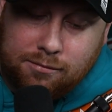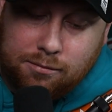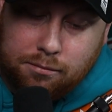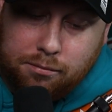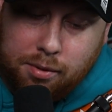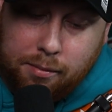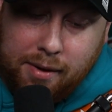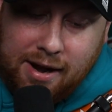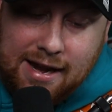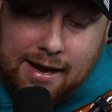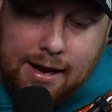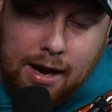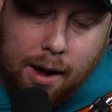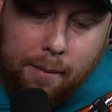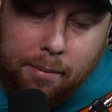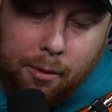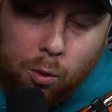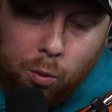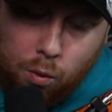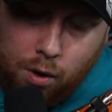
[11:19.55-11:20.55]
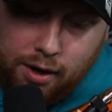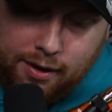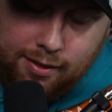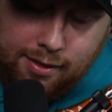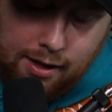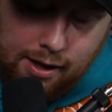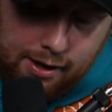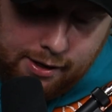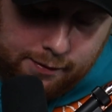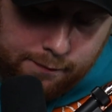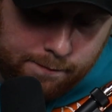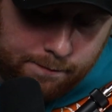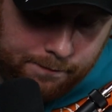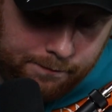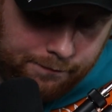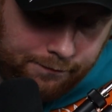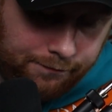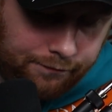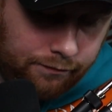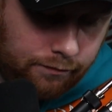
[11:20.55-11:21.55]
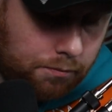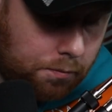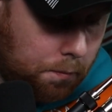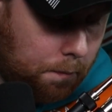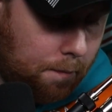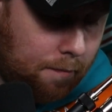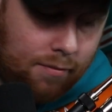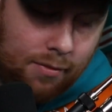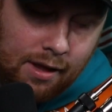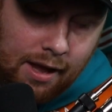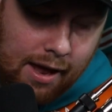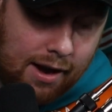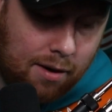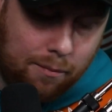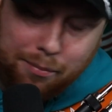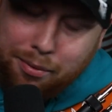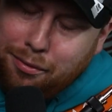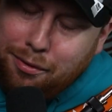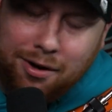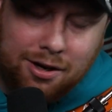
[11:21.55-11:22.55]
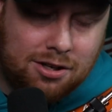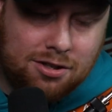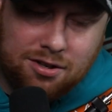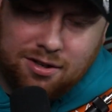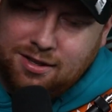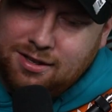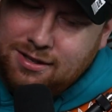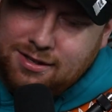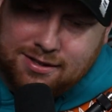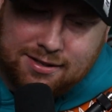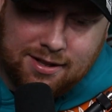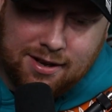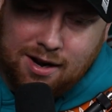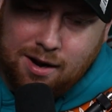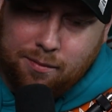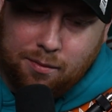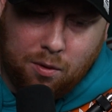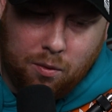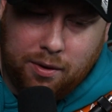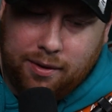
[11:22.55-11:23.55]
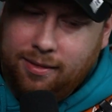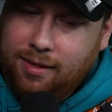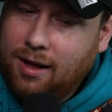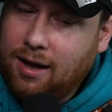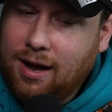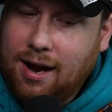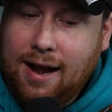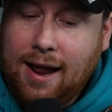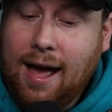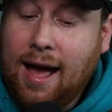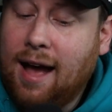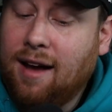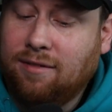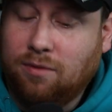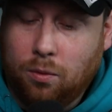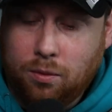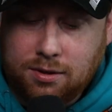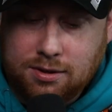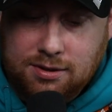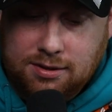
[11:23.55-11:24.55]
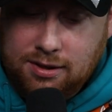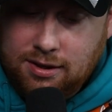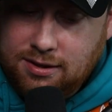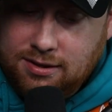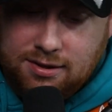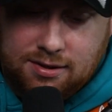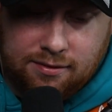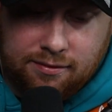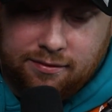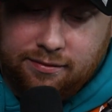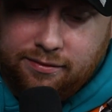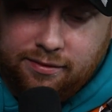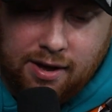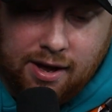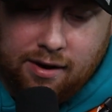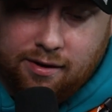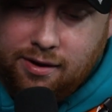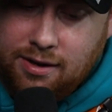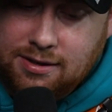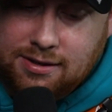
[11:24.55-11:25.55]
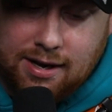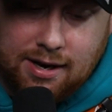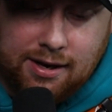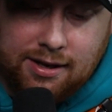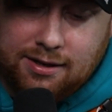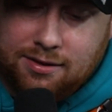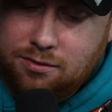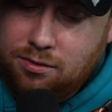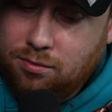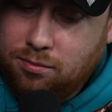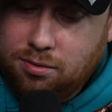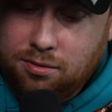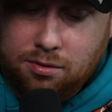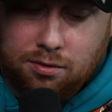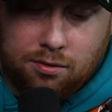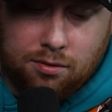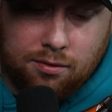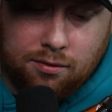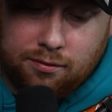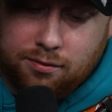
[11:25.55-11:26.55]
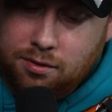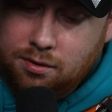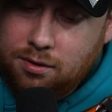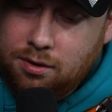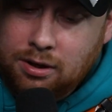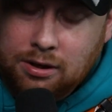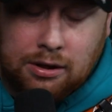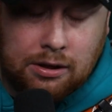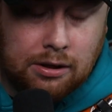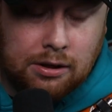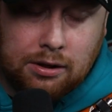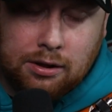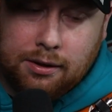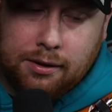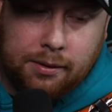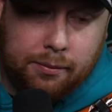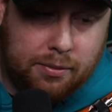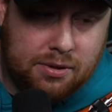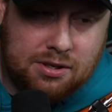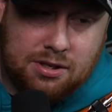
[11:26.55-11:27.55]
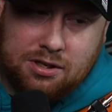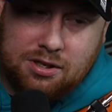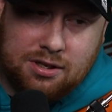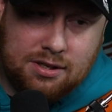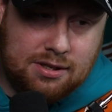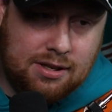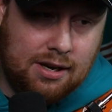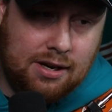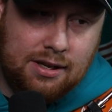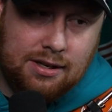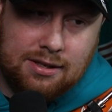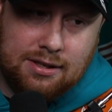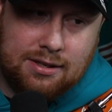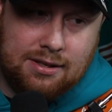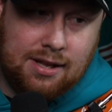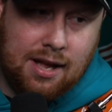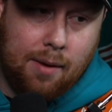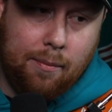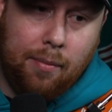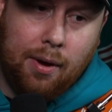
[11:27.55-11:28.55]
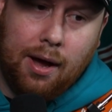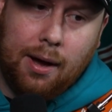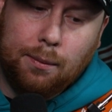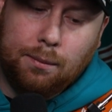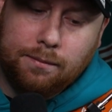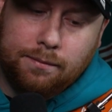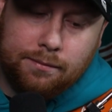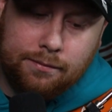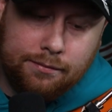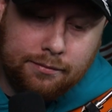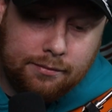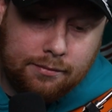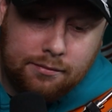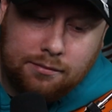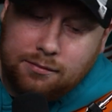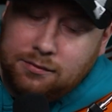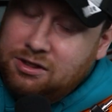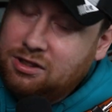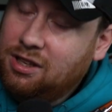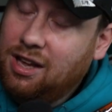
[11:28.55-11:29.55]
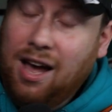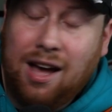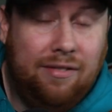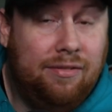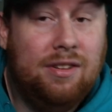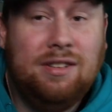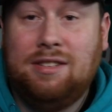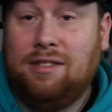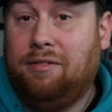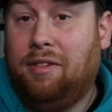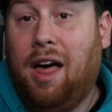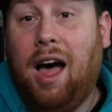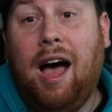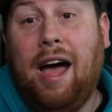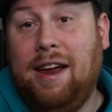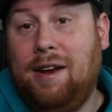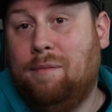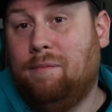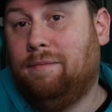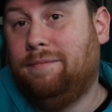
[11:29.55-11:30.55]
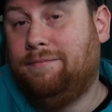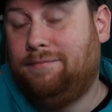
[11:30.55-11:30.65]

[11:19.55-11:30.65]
But my number one thing, and I'm pretty sure this is the number one thing on everyone's list of areas that need to improve or positions that need to step up, is the offensive line.